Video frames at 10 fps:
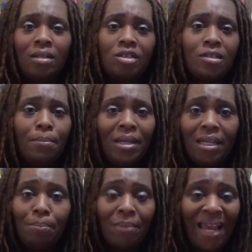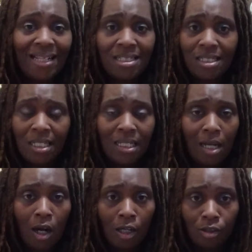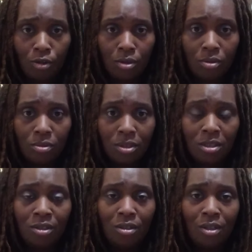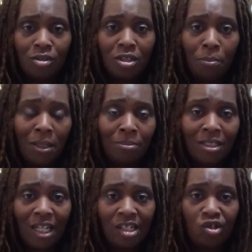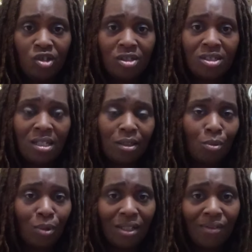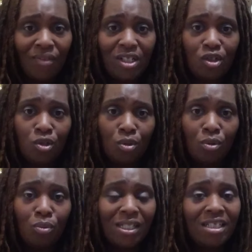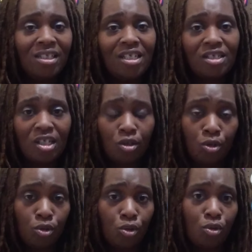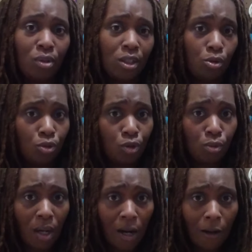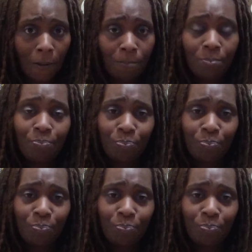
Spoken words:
Submit magazine articles, to publications that are relevant to what it is that you do and who you are.